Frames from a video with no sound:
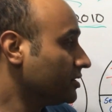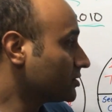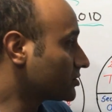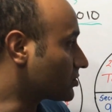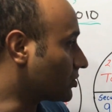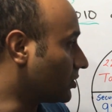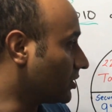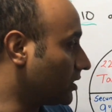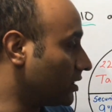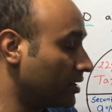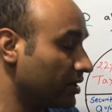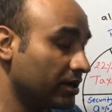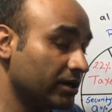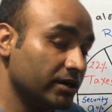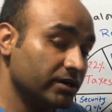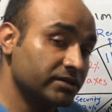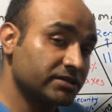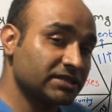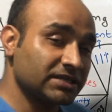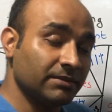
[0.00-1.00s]
So
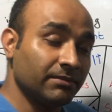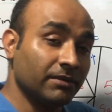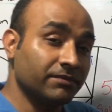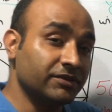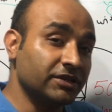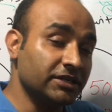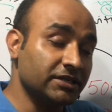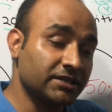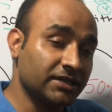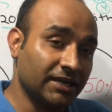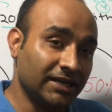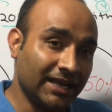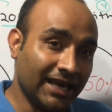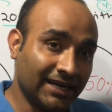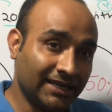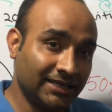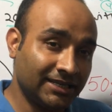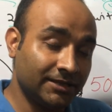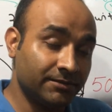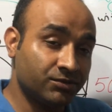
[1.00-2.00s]
learn some of these
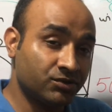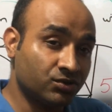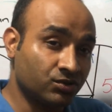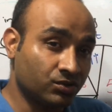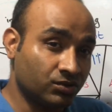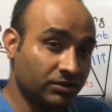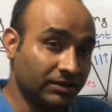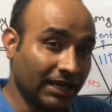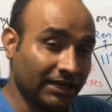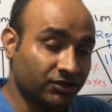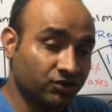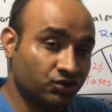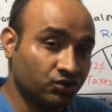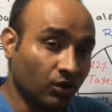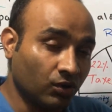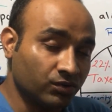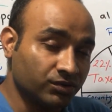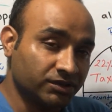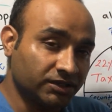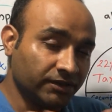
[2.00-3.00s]
connectives that
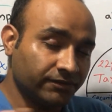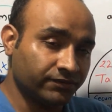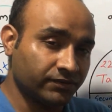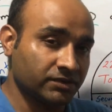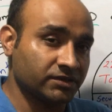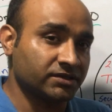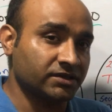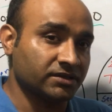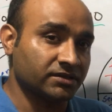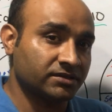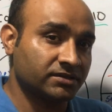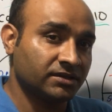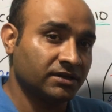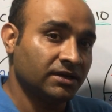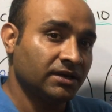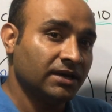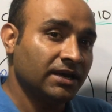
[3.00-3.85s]
show differences,